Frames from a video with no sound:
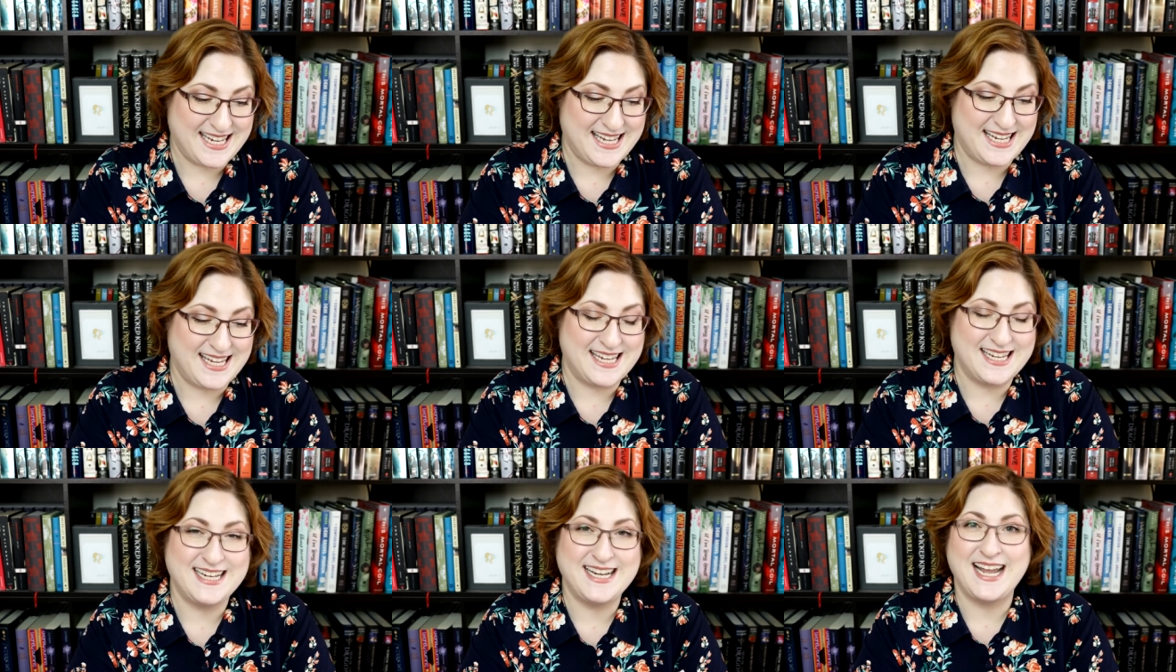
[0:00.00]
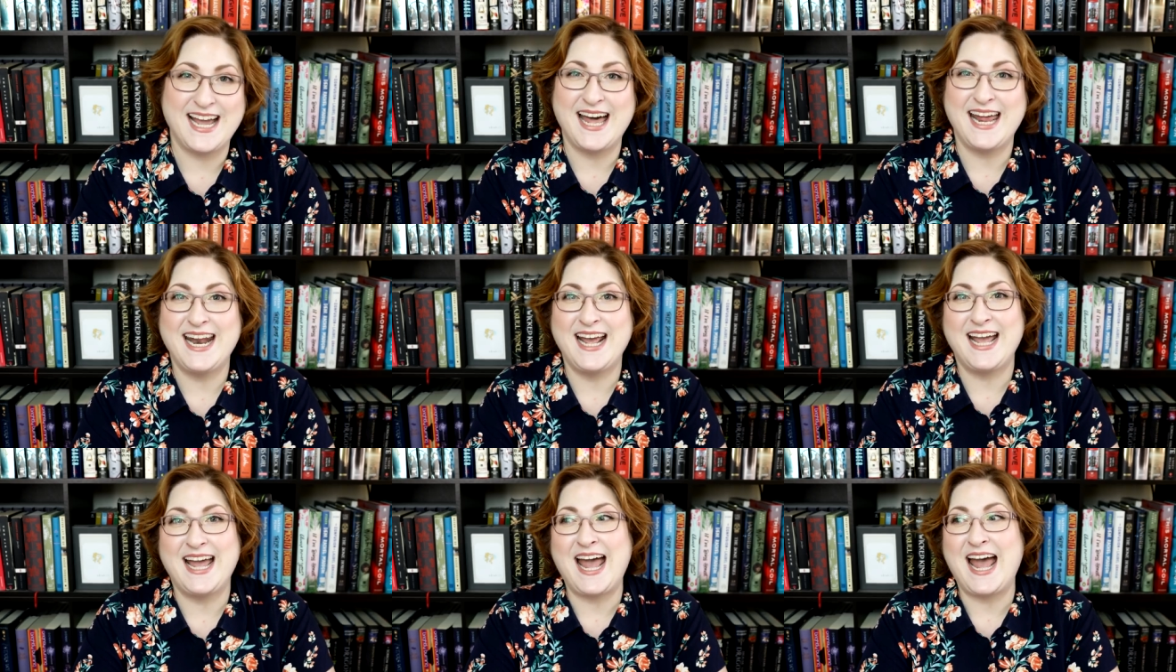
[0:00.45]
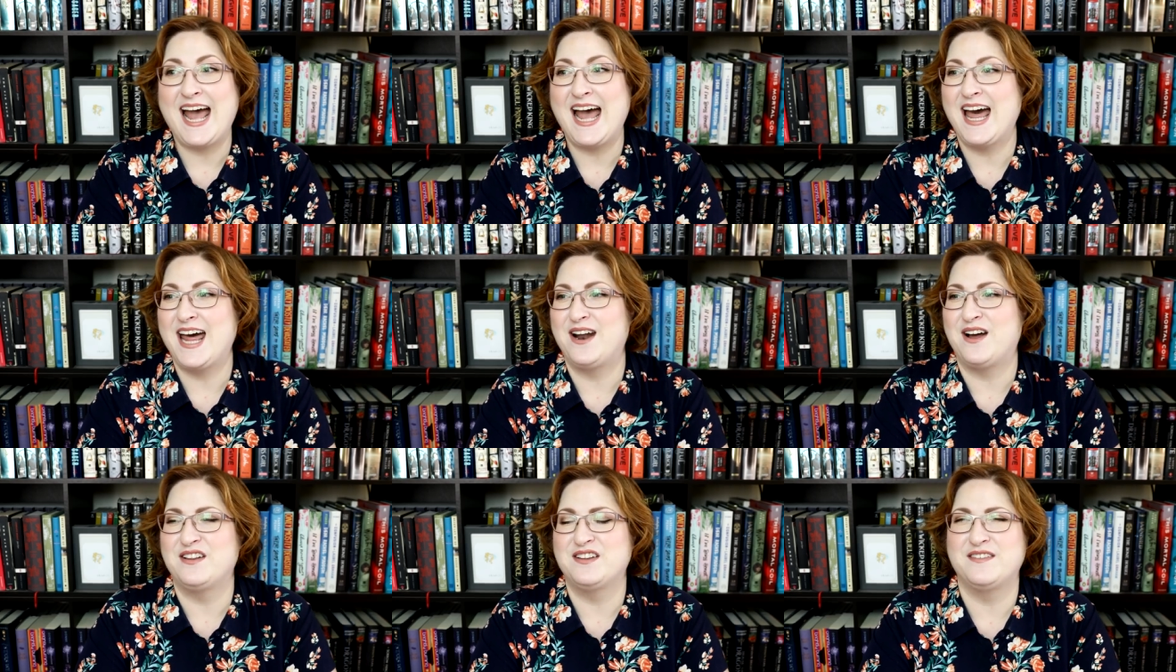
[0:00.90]
You gotta
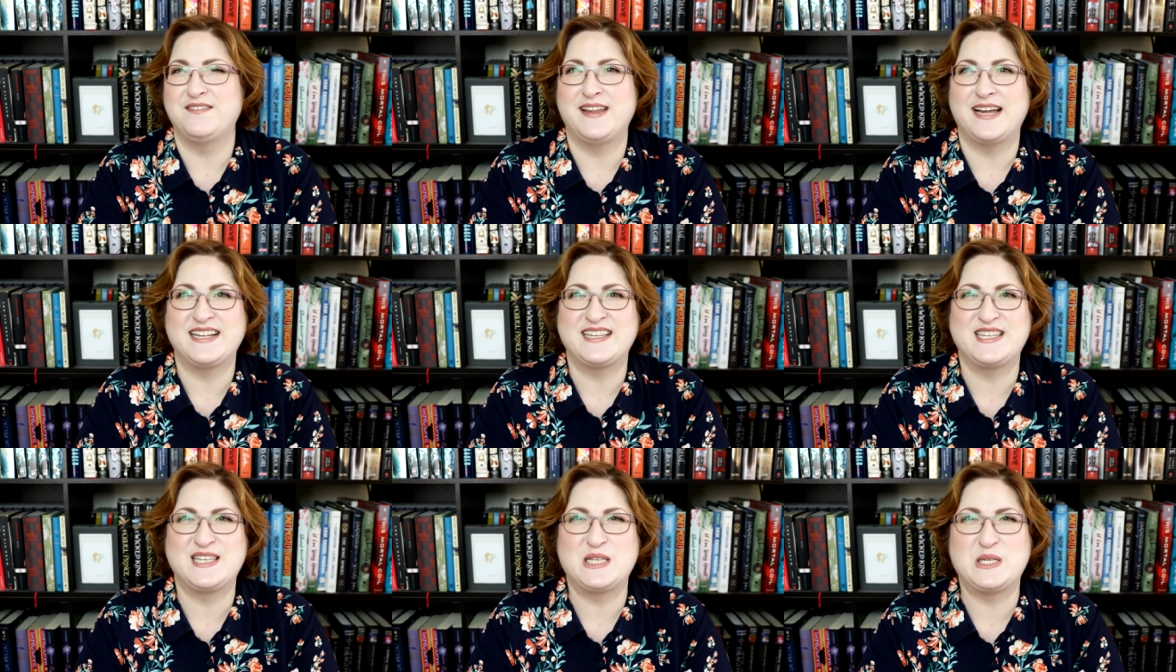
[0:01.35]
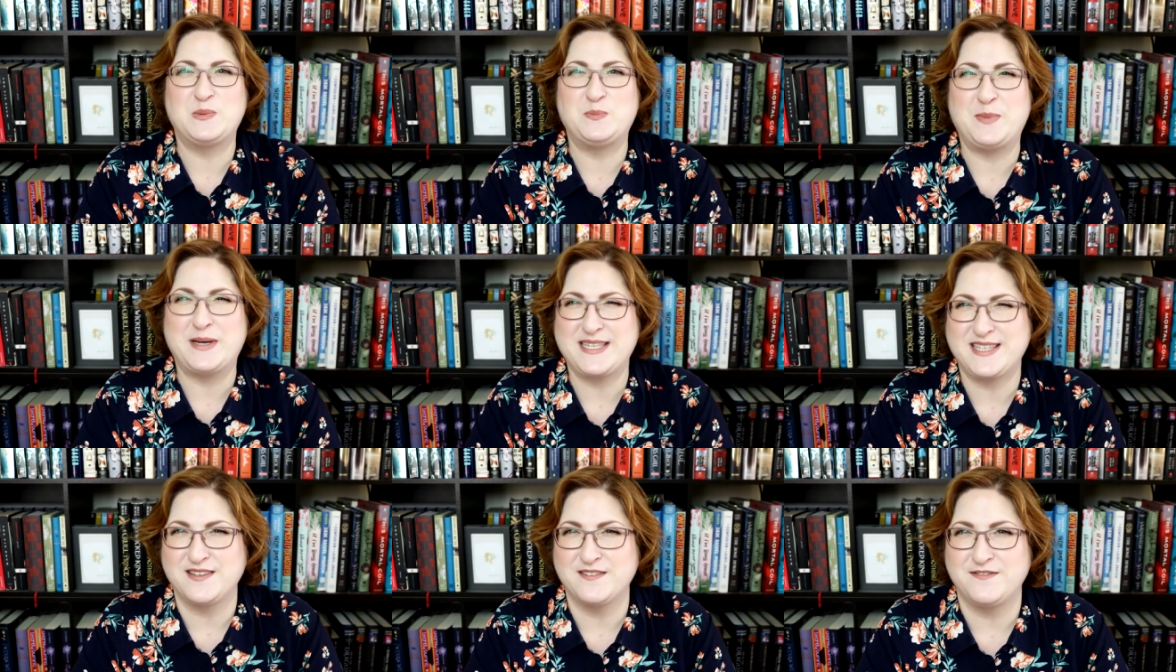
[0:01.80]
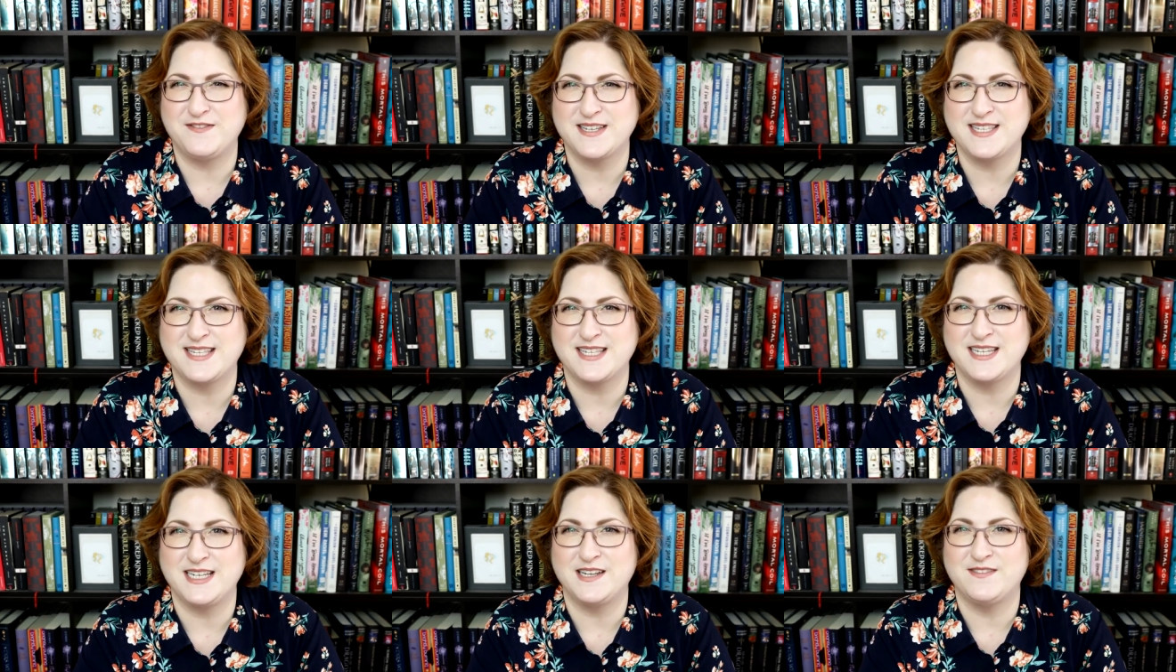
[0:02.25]
add all of that
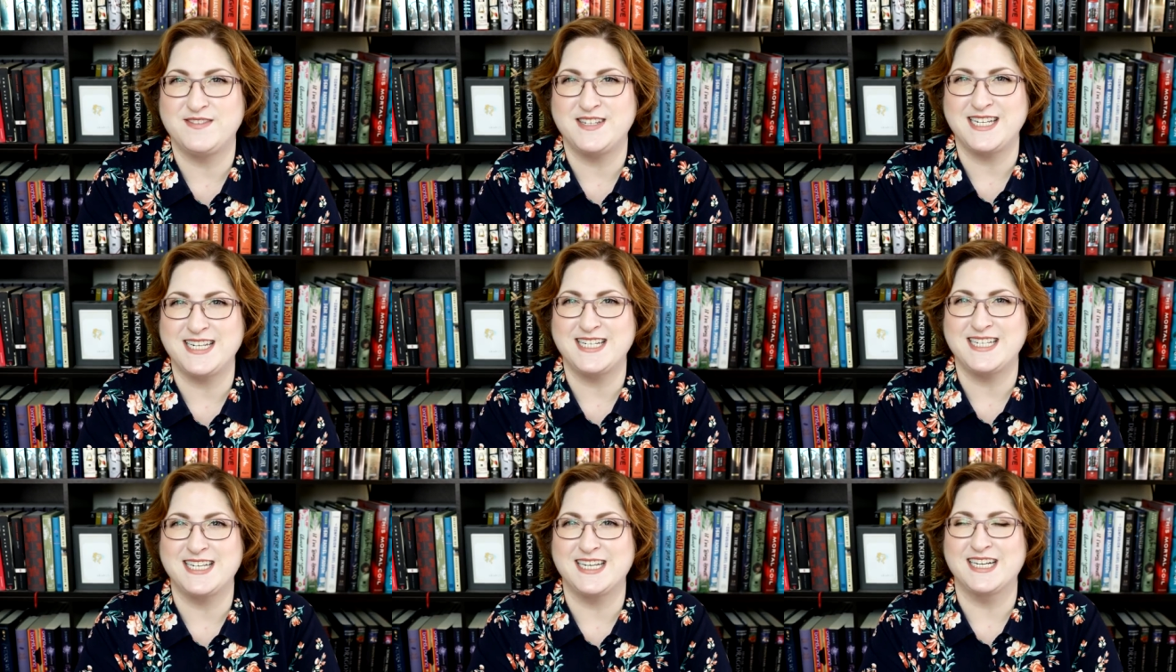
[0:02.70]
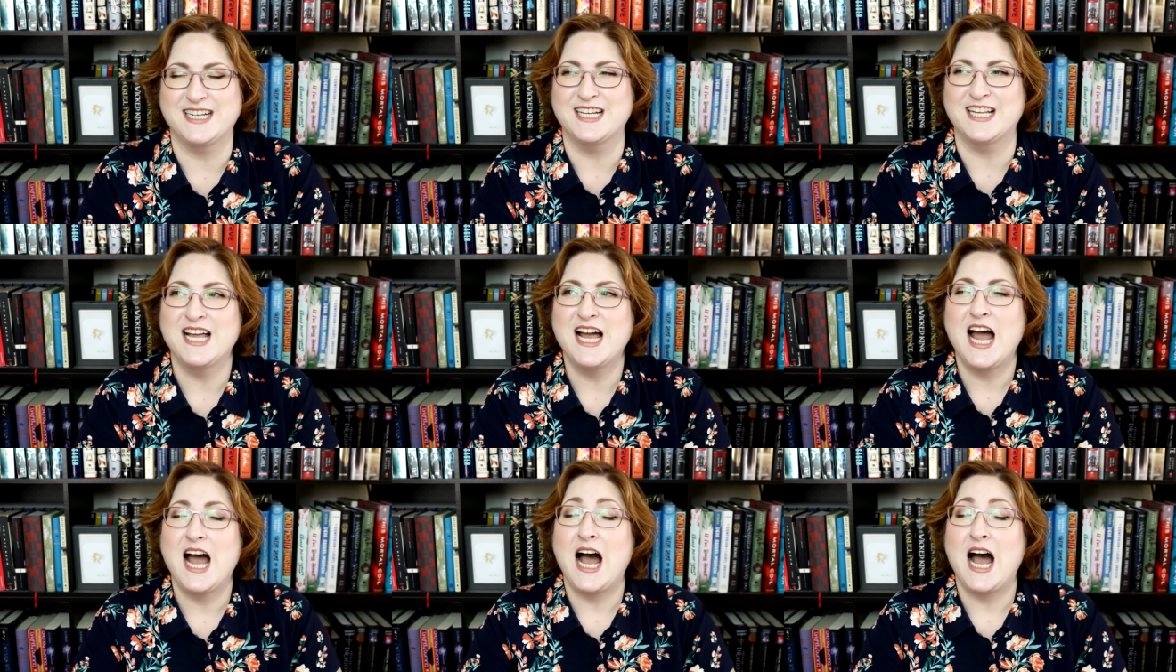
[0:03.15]
specificity of detail.